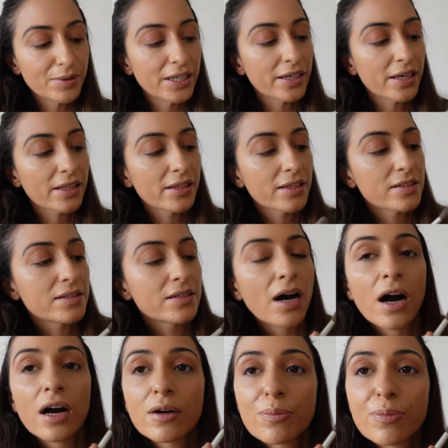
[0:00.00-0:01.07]
taking this
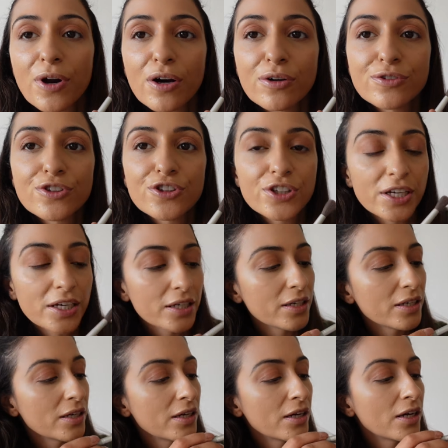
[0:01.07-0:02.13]
dark brown shade
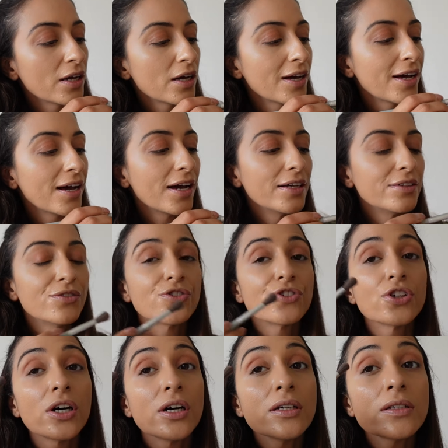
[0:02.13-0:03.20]
and
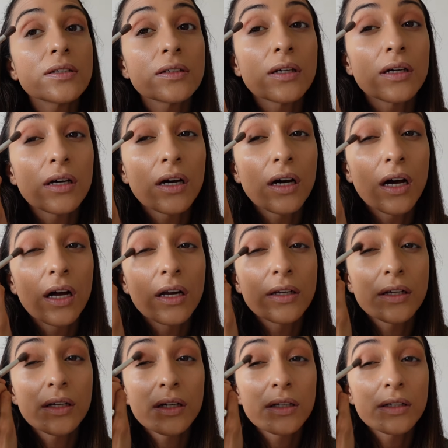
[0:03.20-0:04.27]
just
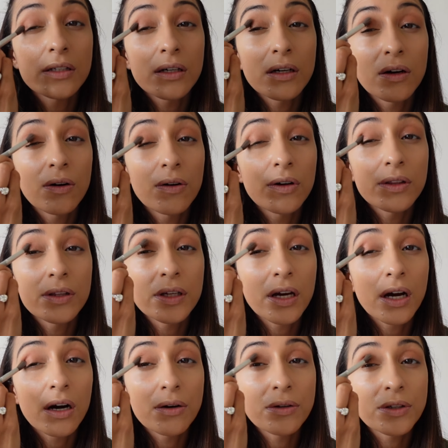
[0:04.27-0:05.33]
adding it on the
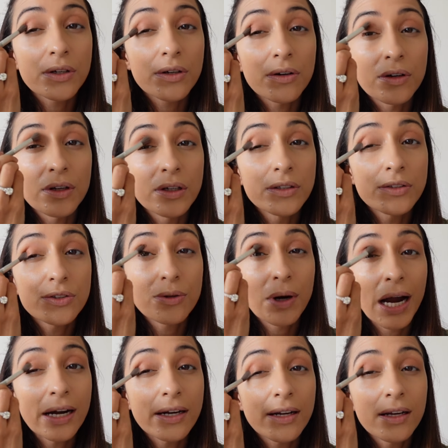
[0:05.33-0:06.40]
outer corners to
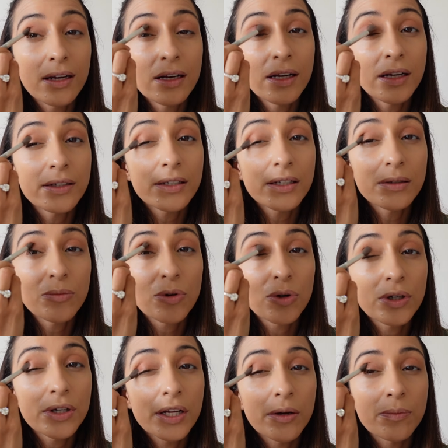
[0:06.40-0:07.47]
add a little
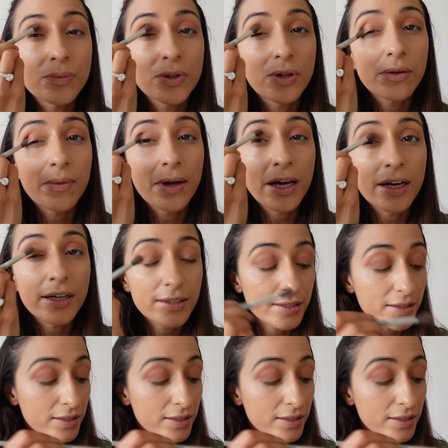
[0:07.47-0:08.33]
more depth on my eyes,